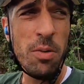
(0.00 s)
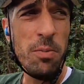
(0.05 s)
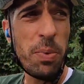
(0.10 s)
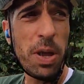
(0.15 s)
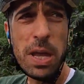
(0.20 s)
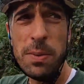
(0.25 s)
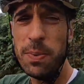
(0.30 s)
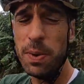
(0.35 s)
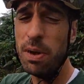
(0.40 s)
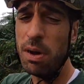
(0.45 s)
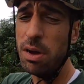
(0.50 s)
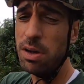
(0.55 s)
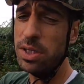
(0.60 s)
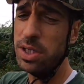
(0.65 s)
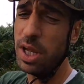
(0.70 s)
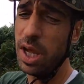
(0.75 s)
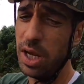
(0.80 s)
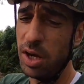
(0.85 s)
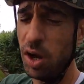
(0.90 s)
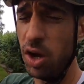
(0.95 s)
People are
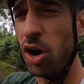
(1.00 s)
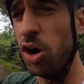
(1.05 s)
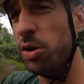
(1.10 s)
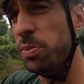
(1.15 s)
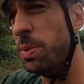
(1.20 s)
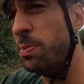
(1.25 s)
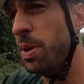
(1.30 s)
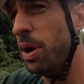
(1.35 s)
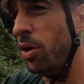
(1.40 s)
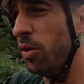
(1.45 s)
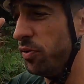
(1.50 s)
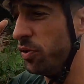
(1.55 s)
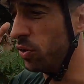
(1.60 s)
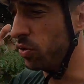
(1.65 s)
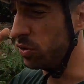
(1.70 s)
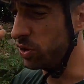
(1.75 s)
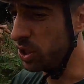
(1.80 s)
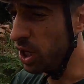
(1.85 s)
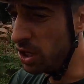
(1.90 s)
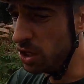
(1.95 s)
saying like, I'd have been better off on a
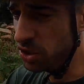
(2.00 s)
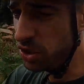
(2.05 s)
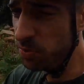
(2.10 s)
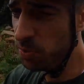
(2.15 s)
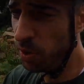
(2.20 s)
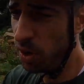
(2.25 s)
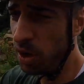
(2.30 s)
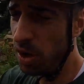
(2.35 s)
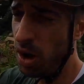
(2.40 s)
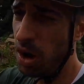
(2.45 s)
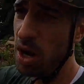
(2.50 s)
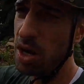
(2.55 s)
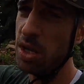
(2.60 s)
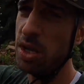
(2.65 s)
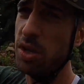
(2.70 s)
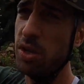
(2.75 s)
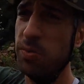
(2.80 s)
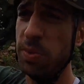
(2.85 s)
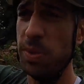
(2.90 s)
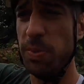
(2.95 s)
cross-country
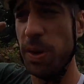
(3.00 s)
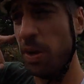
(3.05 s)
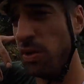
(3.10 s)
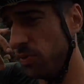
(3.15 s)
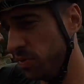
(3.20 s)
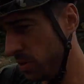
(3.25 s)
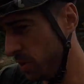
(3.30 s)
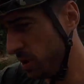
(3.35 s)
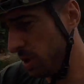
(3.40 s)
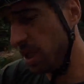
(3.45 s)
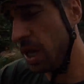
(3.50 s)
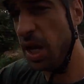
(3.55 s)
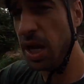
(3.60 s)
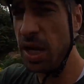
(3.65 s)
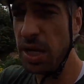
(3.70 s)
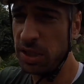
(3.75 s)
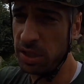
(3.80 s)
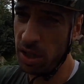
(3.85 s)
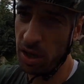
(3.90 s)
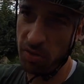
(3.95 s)
bike, you'd be better off doing
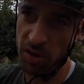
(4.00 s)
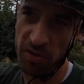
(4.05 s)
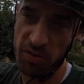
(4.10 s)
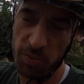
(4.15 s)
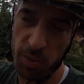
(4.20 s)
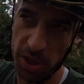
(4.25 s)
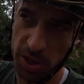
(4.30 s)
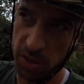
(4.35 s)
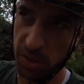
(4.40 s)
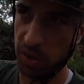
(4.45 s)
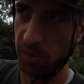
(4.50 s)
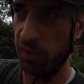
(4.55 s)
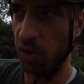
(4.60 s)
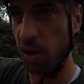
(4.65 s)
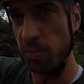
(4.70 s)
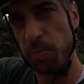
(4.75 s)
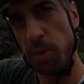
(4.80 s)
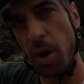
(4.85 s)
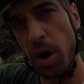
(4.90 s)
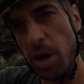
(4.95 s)
this, like a gravel bike's not the
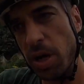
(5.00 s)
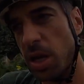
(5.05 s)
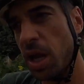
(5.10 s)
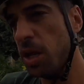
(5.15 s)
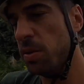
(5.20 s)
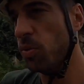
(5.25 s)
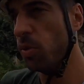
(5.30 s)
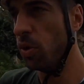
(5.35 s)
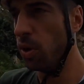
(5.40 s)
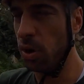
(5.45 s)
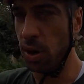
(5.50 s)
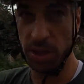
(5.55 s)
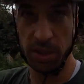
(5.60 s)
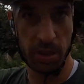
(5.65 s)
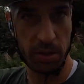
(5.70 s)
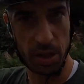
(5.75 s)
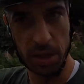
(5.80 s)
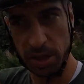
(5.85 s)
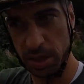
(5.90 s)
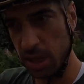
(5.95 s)
right bike anymore. I
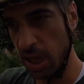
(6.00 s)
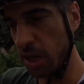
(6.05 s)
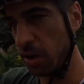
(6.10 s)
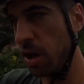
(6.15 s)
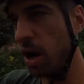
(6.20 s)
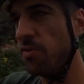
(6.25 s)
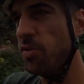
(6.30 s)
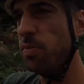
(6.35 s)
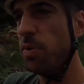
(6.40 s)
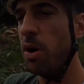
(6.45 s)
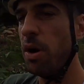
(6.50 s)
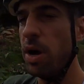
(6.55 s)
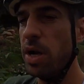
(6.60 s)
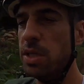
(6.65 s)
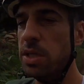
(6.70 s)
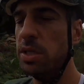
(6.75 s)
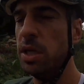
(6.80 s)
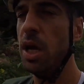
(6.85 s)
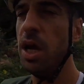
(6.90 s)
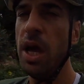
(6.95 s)
don't understand gravel
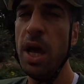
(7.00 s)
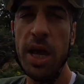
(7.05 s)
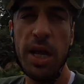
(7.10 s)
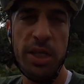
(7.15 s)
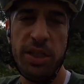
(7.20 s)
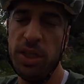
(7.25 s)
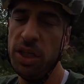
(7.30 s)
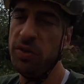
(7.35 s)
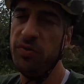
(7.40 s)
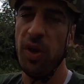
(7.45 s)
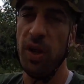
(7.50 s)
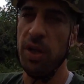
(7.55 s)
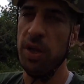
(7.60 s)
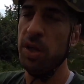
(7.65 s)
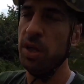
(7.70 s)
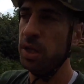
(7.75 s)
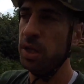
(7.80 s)
bikes. It's just fun.